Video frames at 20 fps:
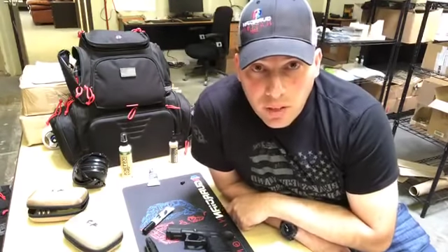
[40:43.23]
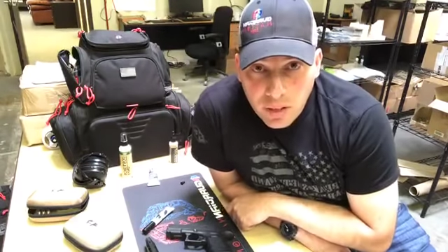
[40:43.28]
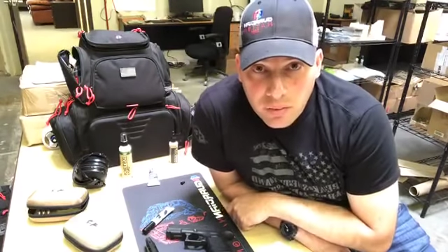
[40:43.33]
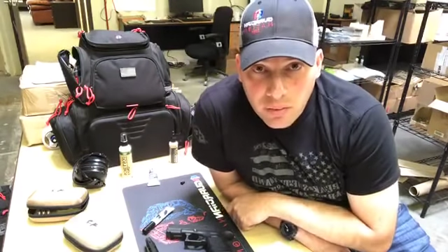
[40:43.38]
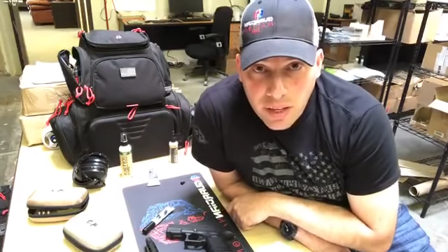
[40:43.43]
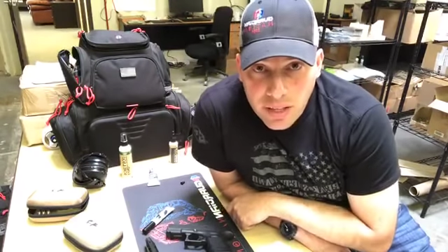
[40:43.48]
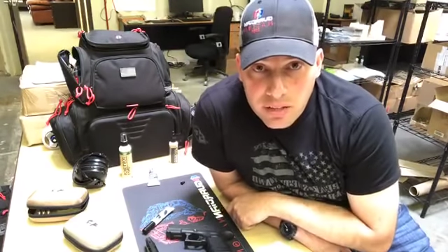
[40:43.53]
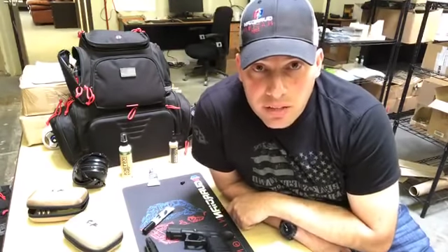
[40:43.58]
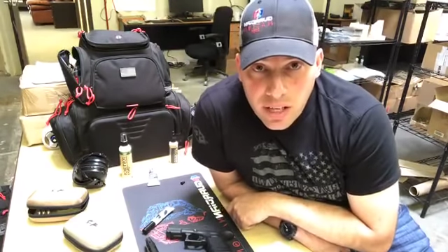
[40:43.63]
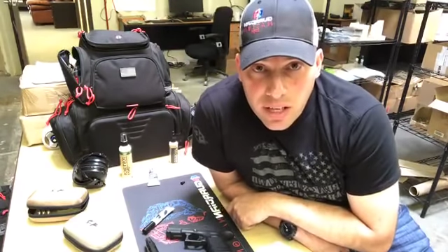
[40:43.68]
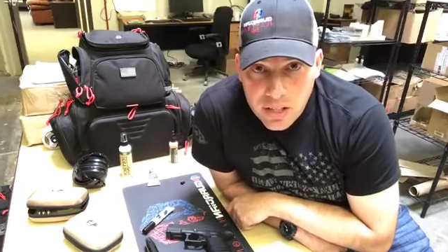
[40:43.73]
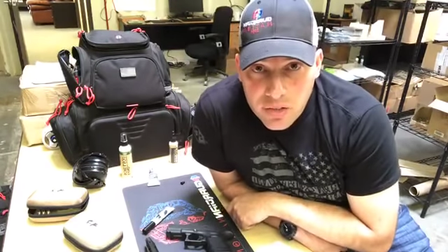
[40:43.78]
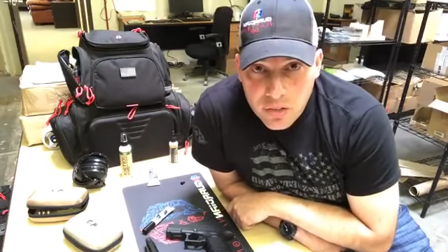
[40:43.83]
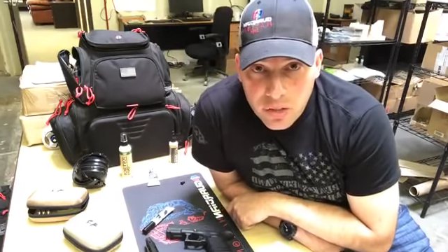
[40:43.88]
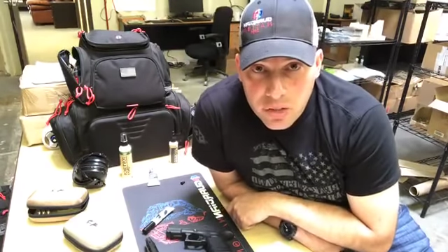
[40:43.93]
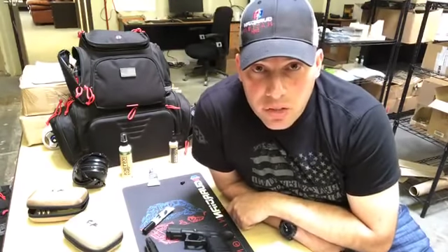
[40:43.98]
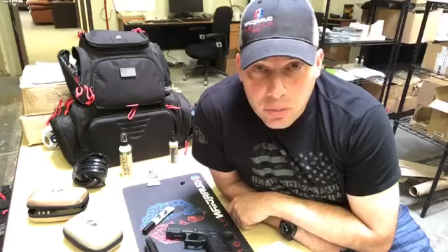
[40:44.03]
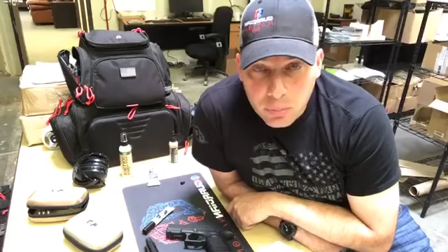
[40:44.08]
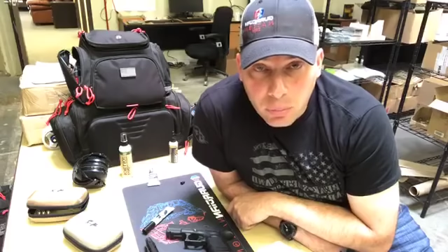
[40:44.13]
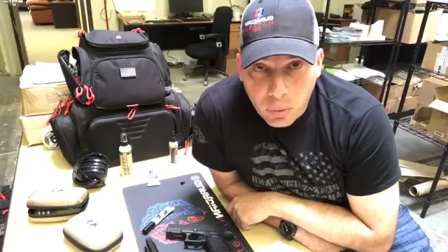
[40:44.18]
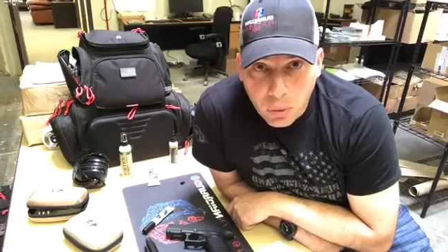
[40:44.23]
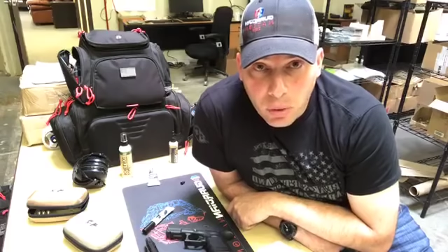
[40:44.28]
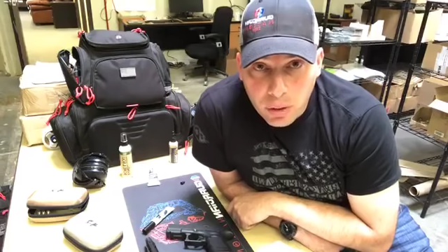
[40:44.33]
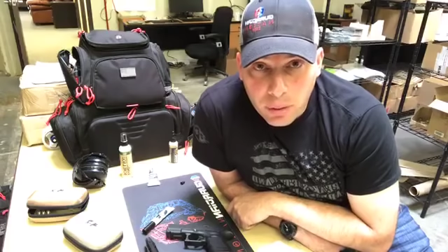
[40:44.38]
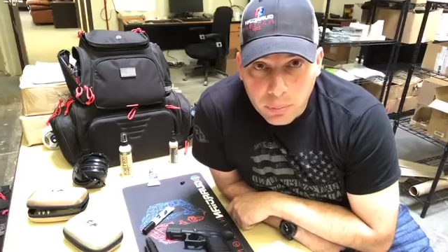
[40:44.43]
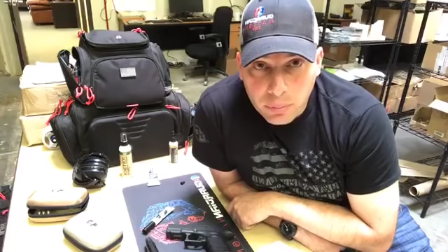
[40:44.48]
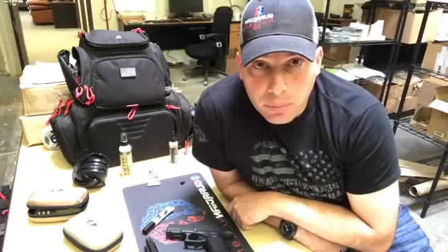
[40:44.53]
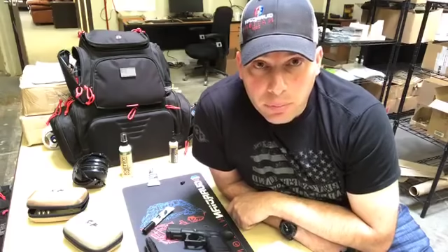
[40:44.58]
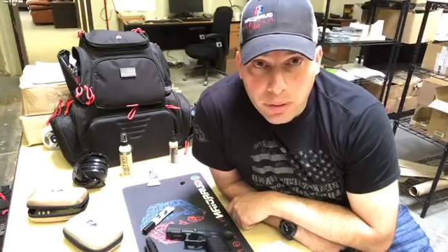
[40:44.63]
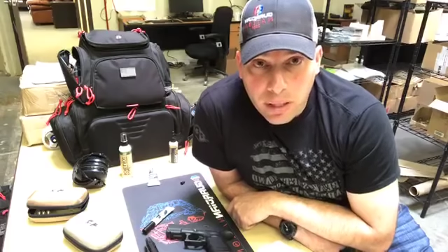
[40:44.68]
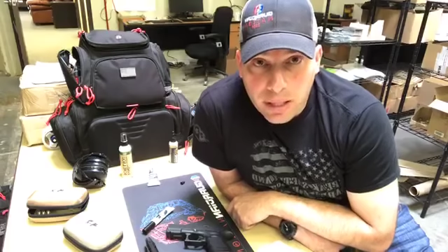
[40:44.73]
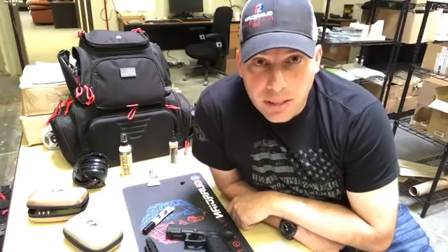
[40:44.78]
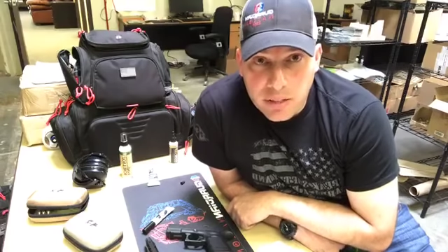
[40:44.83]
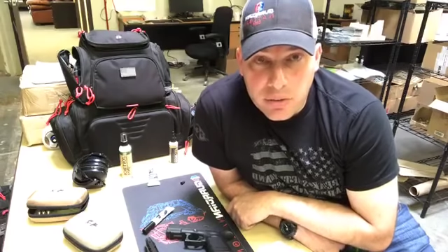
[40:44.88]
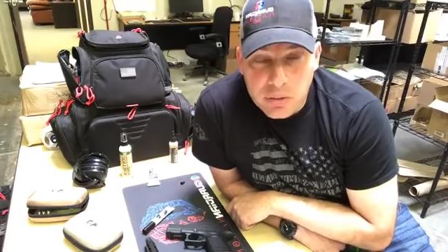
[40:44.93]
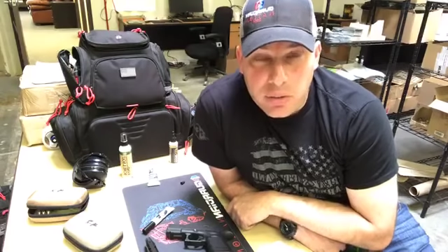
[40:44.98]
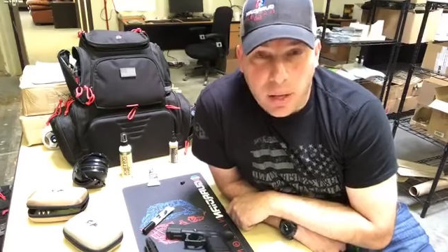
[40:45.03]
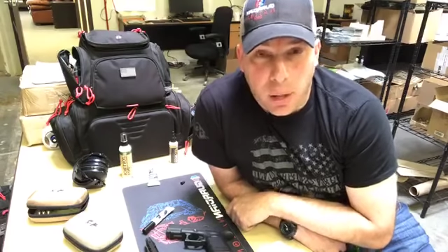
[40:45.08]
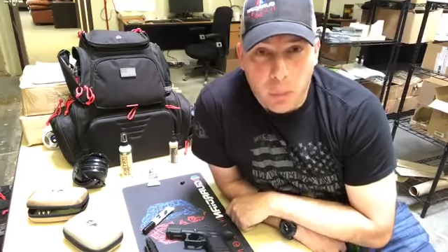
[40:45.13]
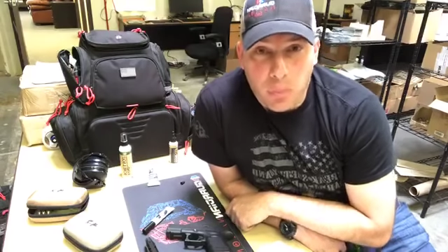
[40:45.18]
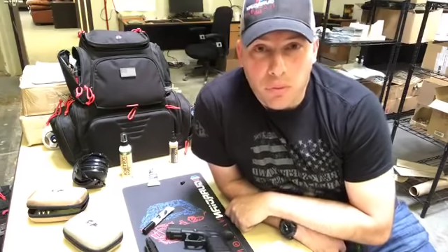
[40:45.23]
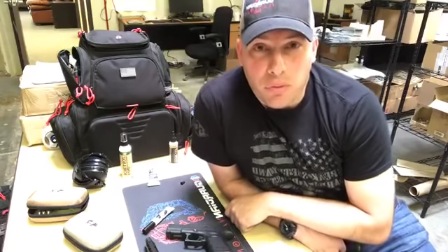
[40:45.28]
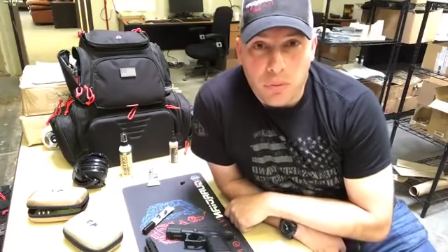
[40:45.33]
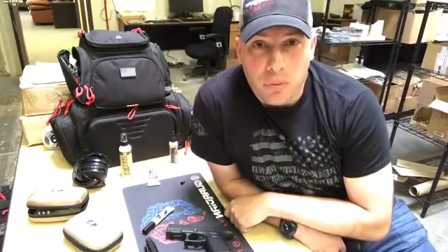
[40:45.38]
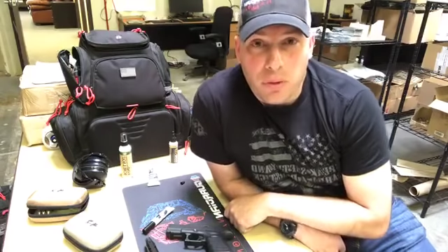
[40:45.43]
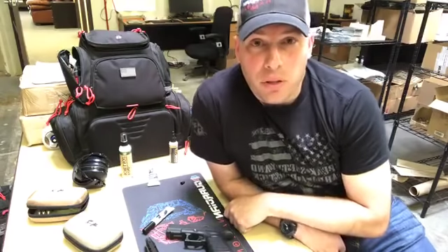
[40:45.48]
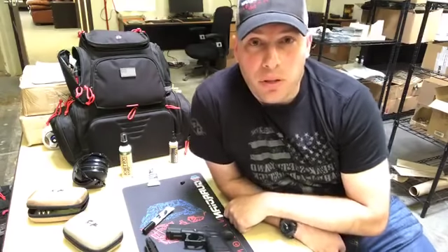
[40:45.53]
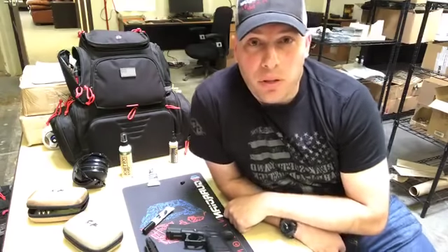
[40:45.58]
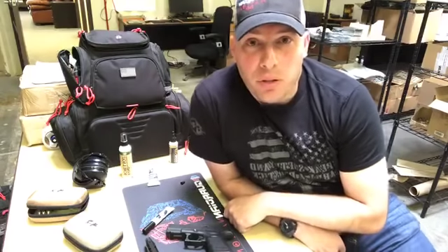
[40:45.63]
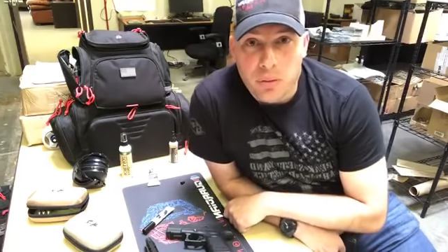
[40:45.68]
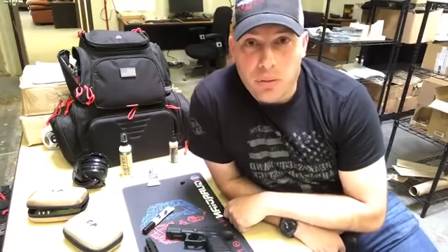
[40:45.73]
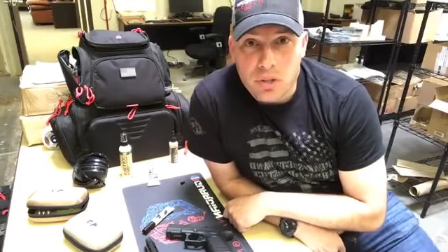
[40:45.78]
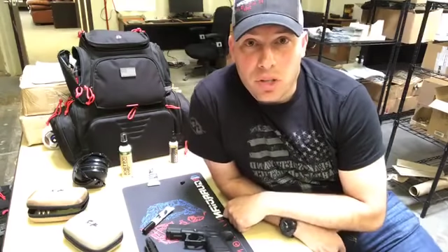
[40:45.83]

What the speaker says: Thanks, guys, for your support. I'm glad this was helpful for you.